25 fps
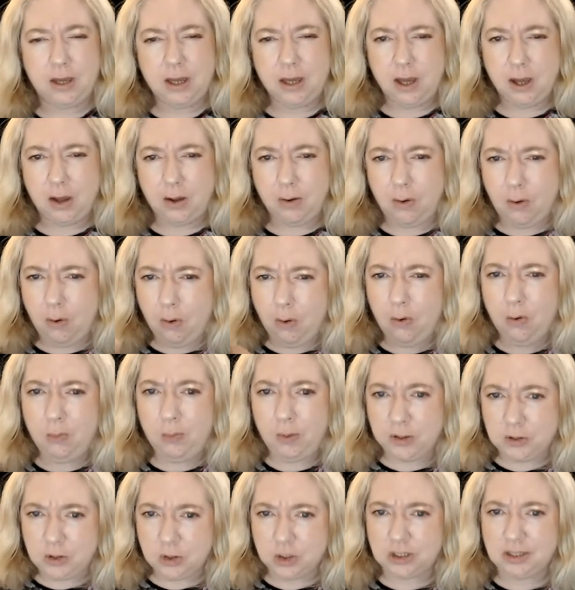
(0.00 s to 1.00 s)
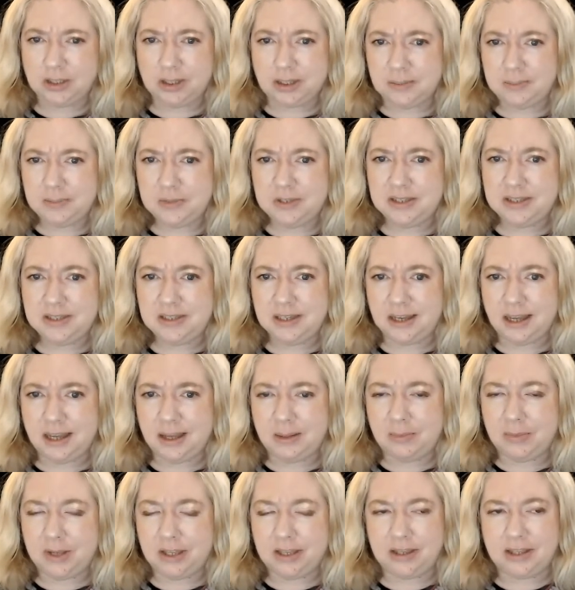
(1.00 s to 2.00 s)
a whole bunch of clips
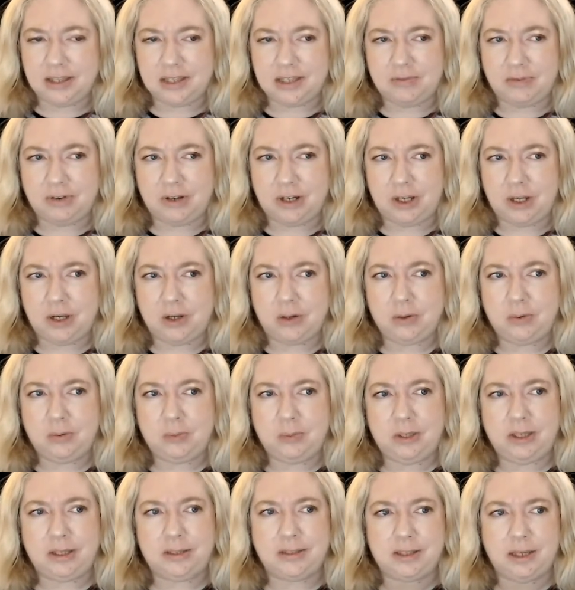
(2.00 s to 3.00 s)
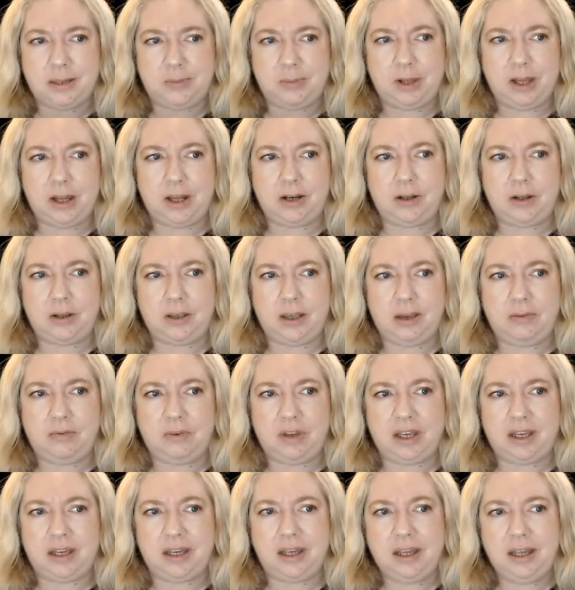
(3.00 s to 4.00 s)
in this video because I plan on
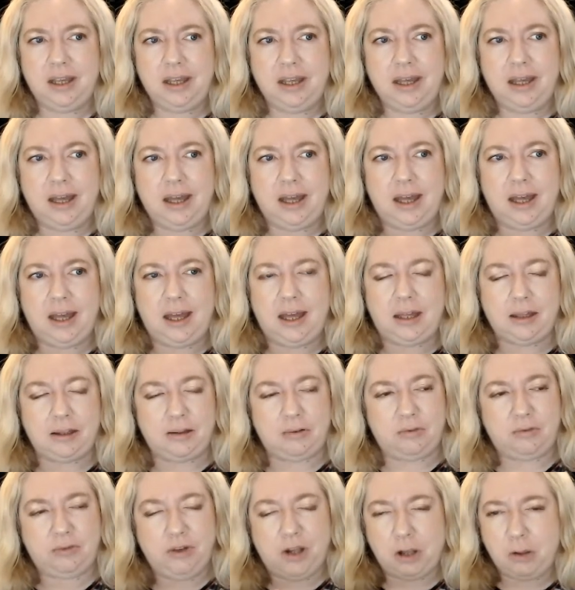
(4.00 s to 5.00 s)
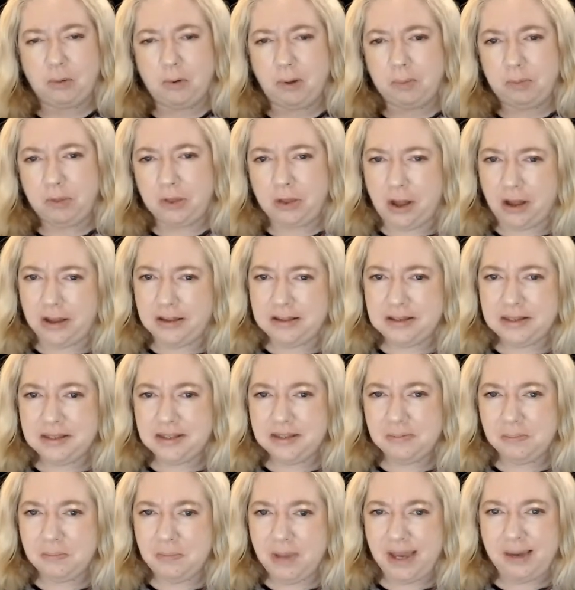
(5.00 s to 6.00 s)
giving follow-up
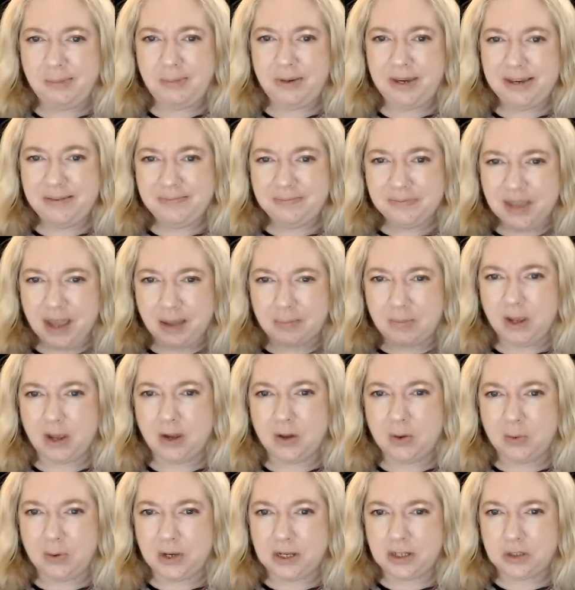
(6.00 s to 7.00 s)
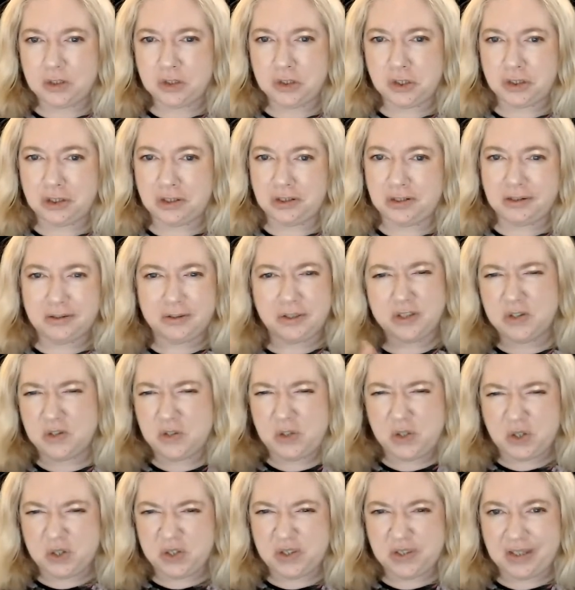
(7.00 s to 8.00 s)
thoughts maybe. I'm not quite sure. This is
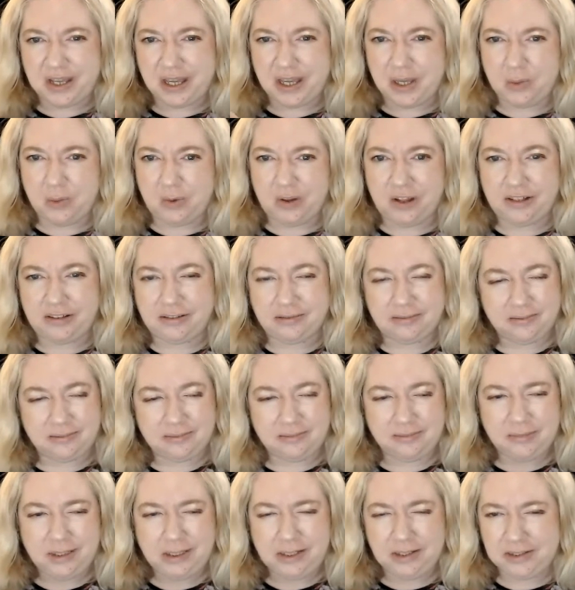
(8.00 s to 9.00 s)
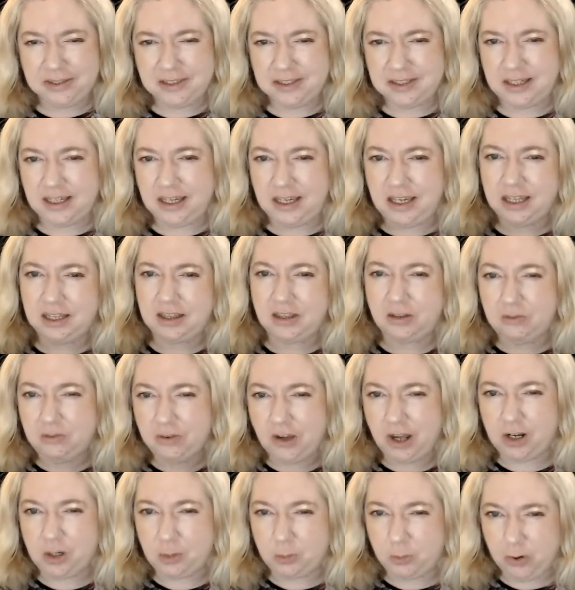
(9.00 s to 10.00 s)
just day one. You'll see in the
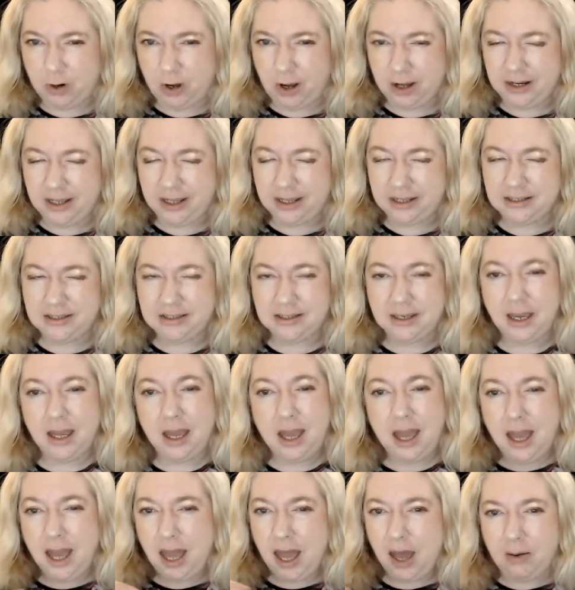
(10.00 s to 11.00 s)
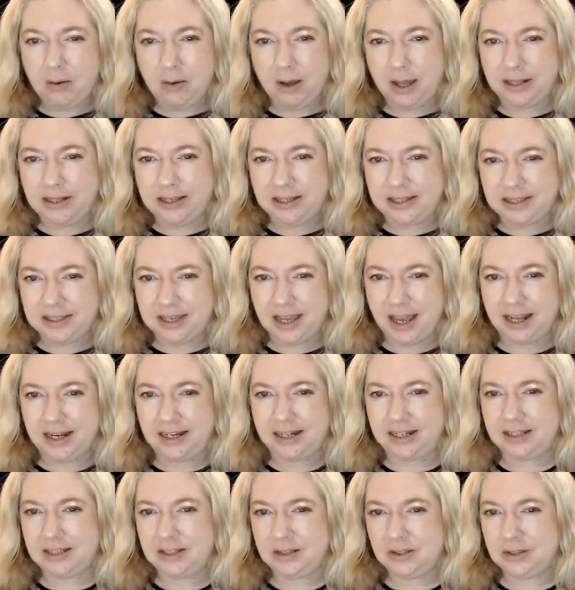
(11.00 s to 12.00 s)
final product how I
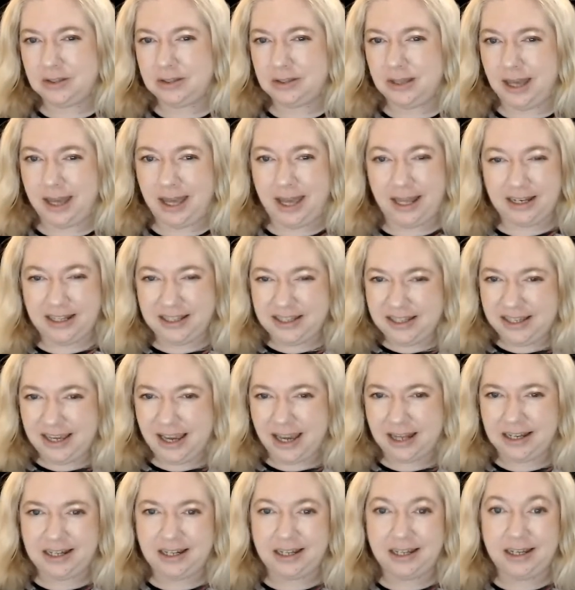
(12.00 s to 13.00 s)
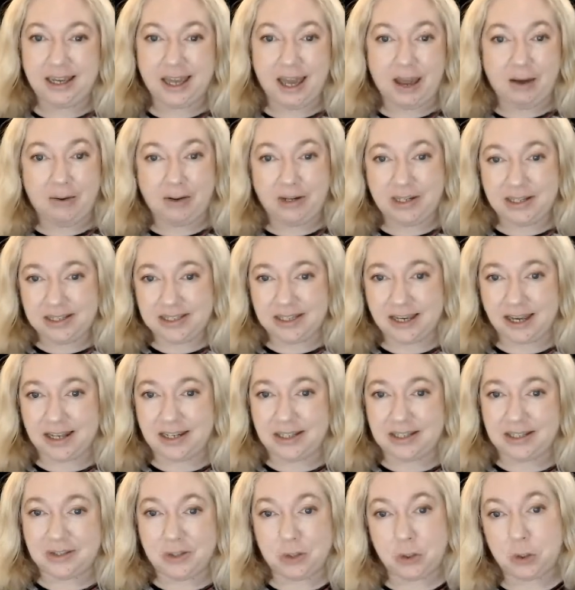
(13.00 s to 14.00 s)
decided, and in the editing, how I
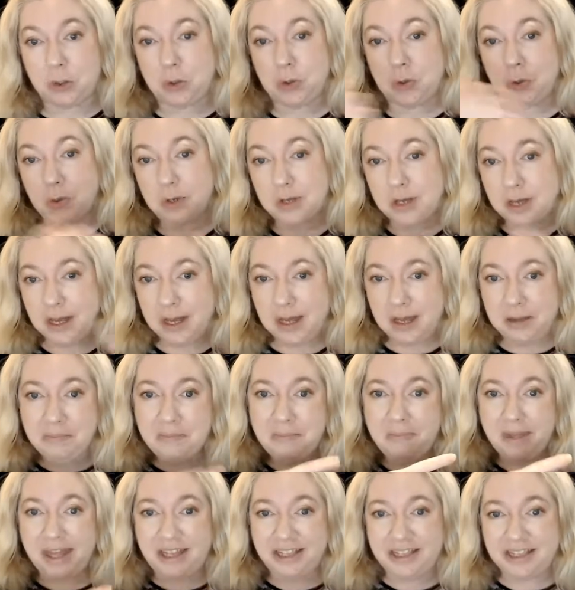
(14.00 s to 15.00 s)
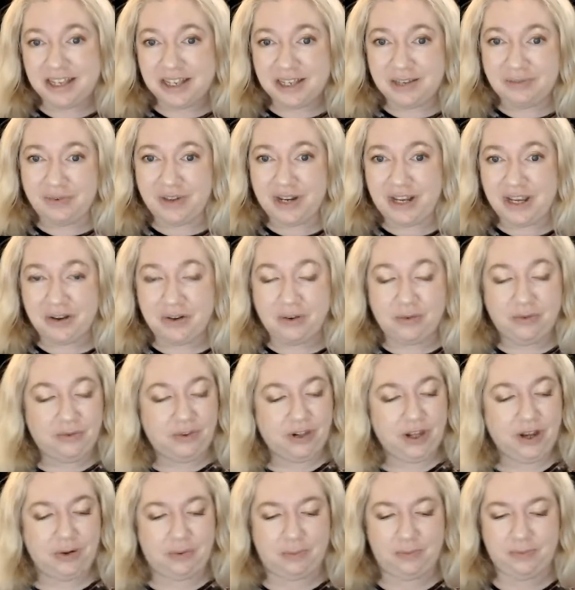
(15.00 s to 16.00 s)
decided to make this video
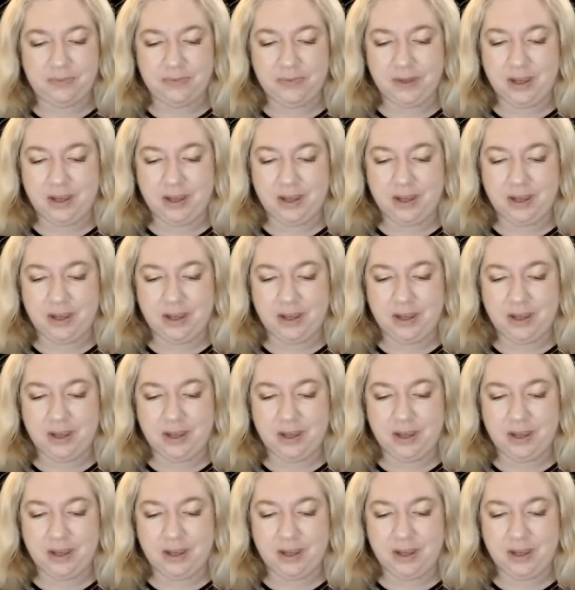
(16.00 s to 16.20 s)
flow.